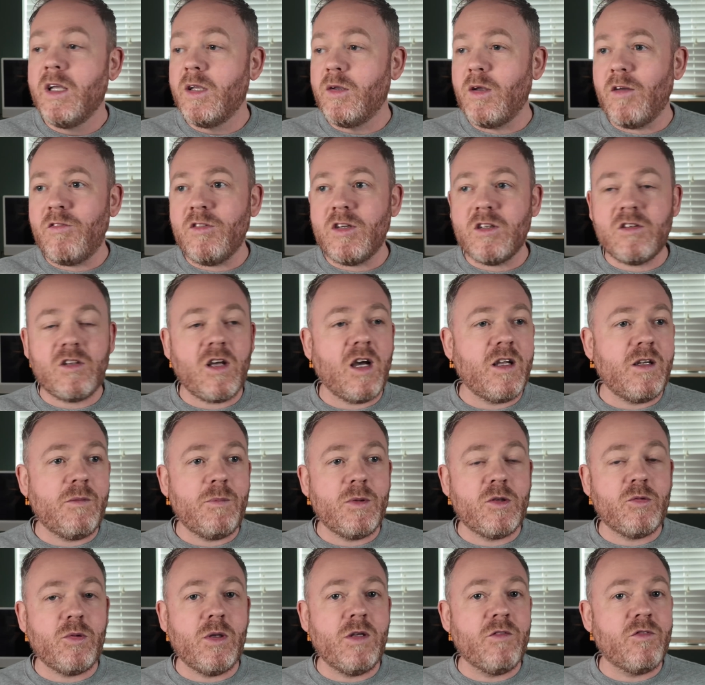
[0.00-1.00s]
you haven't decided
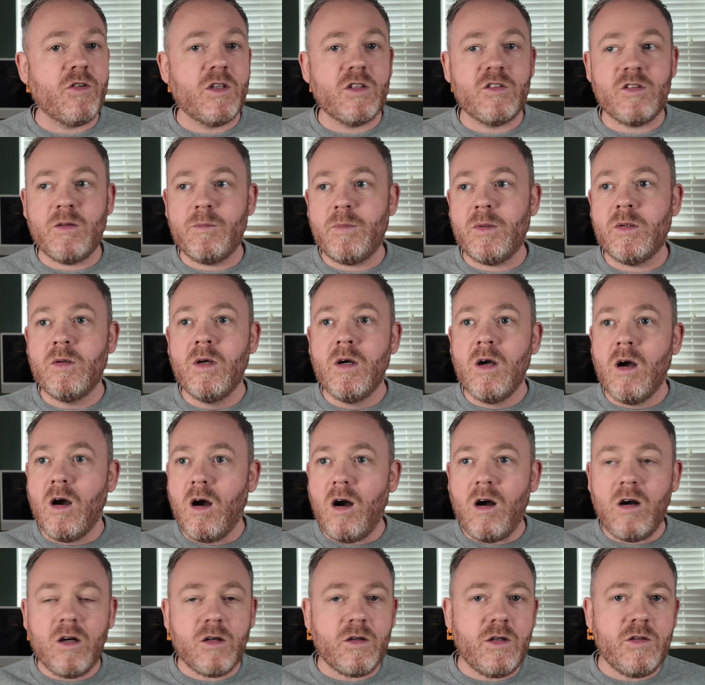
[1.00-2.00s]
between, for example,
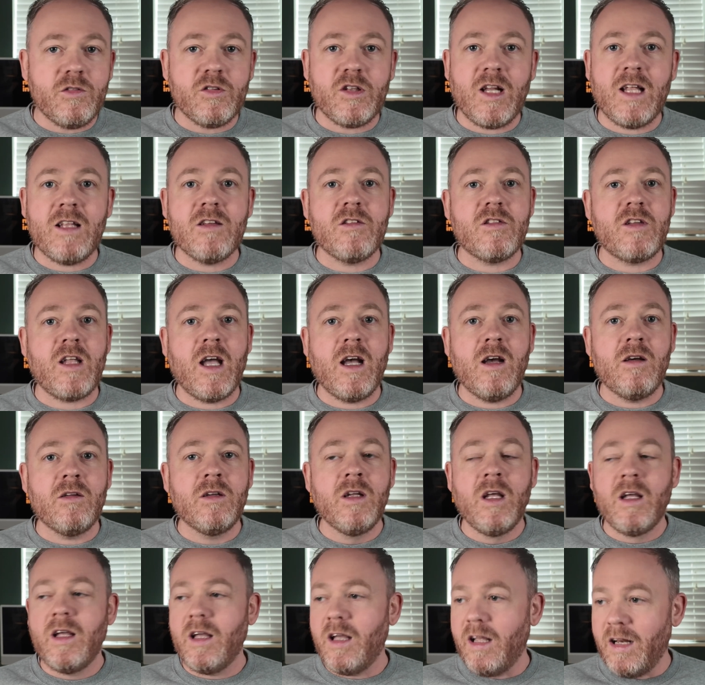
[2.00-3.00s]
Hargreaves Lansdown
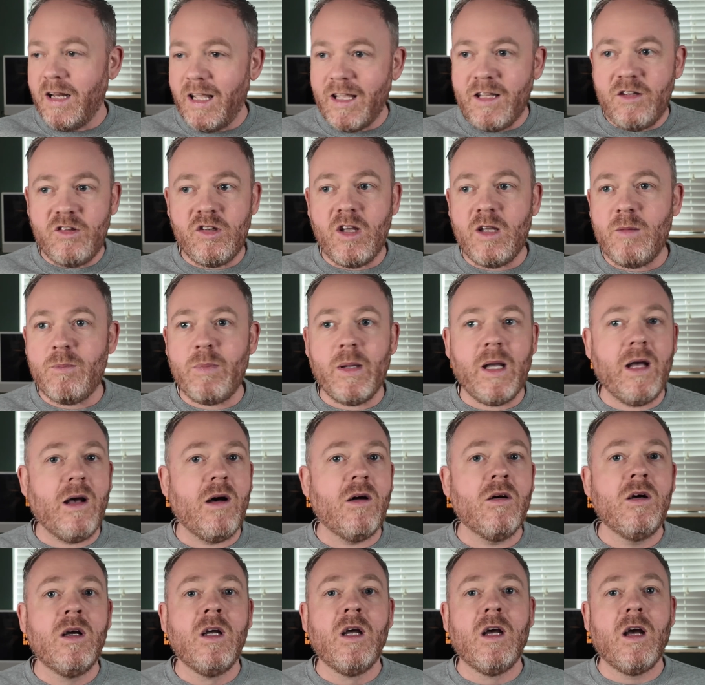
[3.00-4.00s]
and AJ
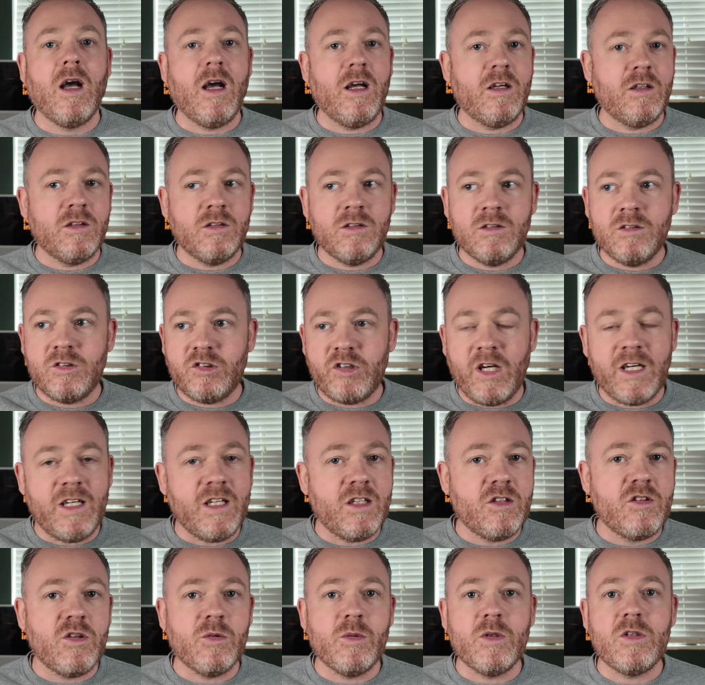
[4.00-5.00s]
Bell and
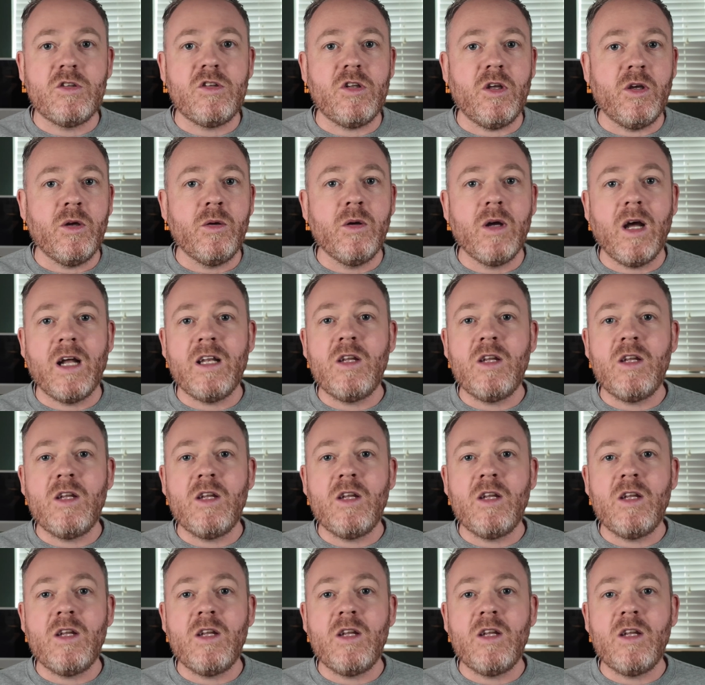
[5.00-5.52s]
Trading 2 and 2,